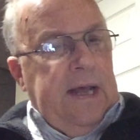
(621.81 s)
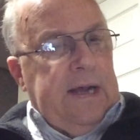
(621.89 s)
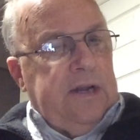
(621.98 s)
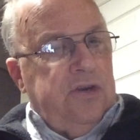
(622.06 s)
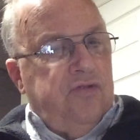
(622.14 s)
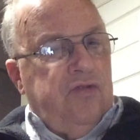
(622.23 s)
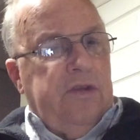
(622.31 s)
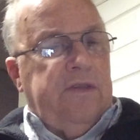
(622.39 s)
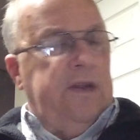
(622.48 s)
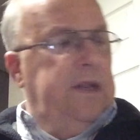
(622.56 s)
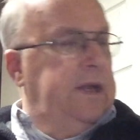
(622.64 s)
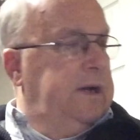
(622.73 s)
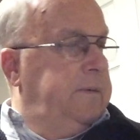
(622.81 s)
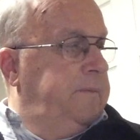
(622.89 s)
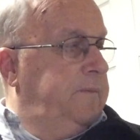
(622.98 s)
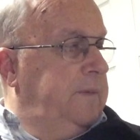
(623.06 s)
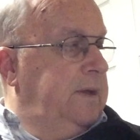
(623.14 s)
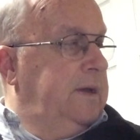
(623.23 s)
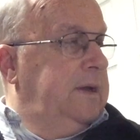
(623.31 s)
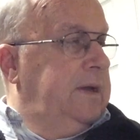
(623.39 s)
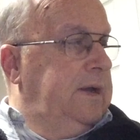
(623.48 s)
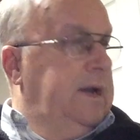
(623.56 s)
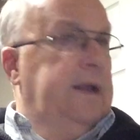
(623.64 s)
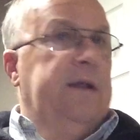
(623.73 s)
I can strengthen them
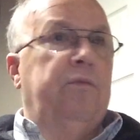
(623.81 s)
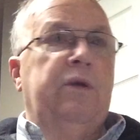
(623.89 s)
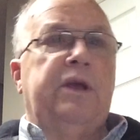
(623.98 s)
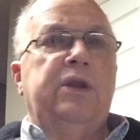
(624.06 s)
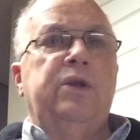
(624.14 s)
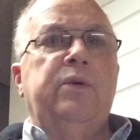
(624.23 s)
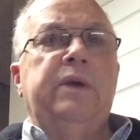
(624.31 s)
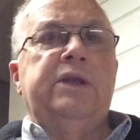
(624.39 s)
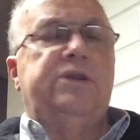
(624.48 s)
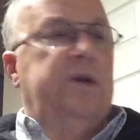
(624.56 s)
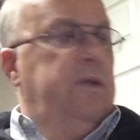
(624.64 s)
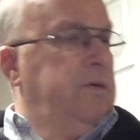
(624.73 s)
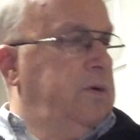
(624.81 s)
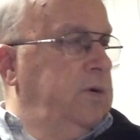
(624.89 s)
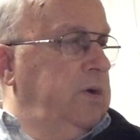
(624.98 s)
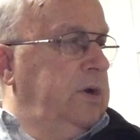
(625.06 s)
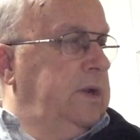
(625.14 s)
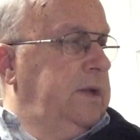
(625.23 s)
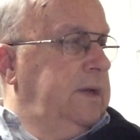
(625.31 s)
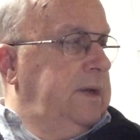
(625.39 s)
and that we can do each other good.